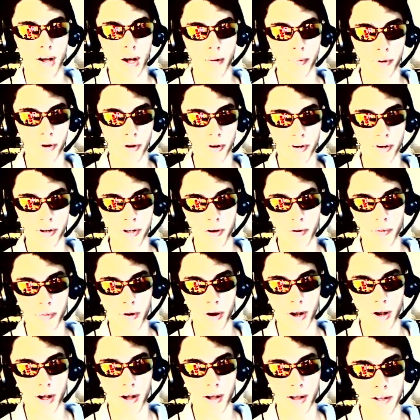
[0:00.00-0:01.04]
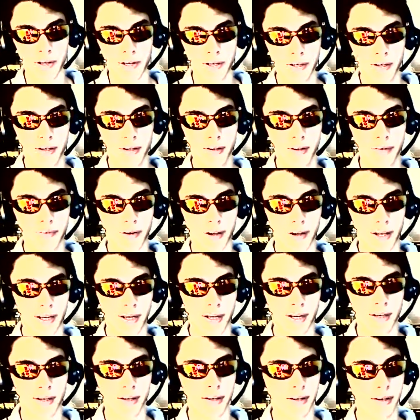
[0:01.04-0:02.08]
uploaded a RAW. And if I
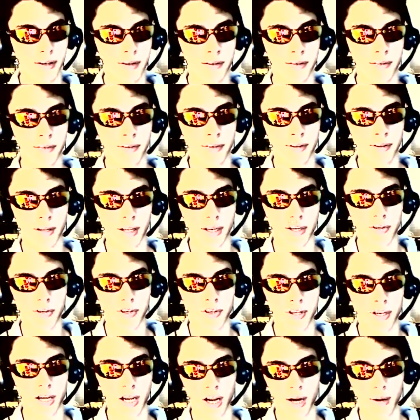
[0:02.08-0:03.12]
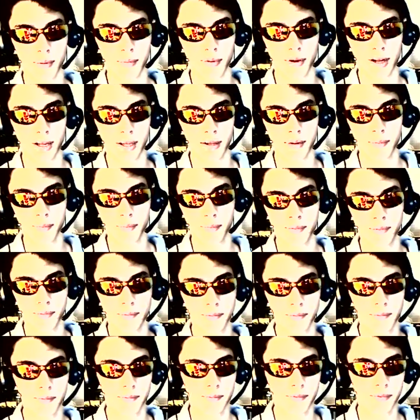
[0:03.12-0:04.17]
get in this HD camera,
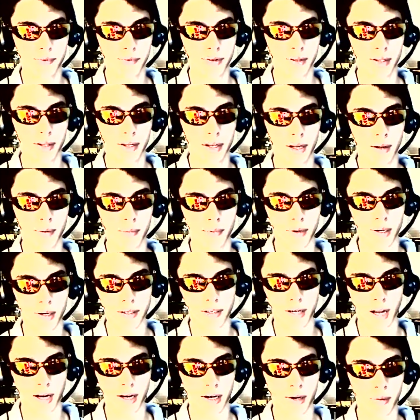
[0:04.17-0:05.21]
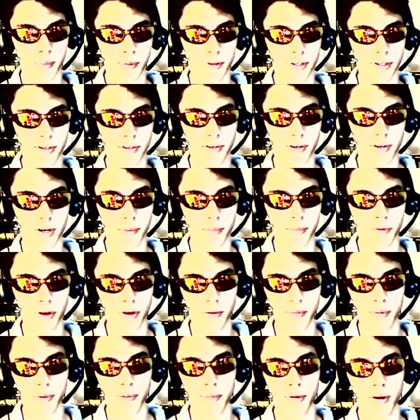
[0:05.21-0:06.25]
I'm like 99% sure I'm
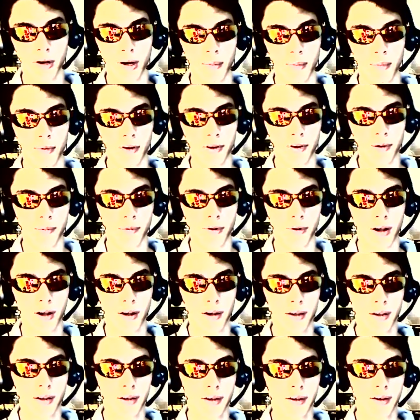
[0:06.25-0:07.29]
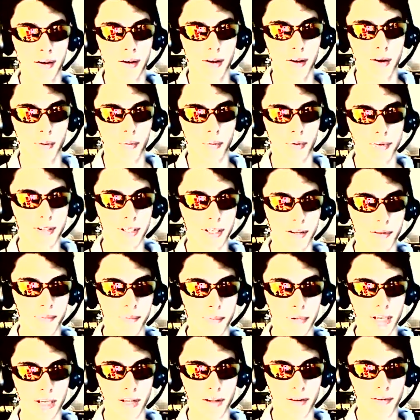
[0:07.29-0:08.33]
going to be able to upload a RAW. What
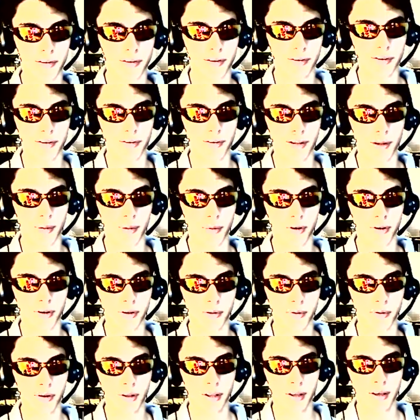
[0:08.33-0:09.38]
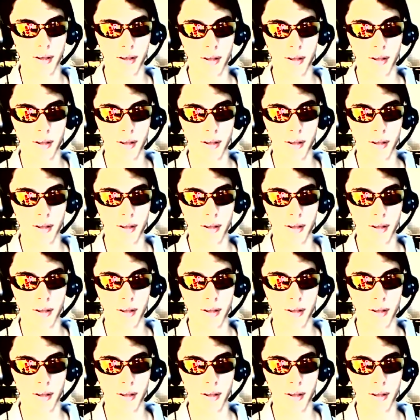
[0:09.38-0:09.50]
DSP does is he's able to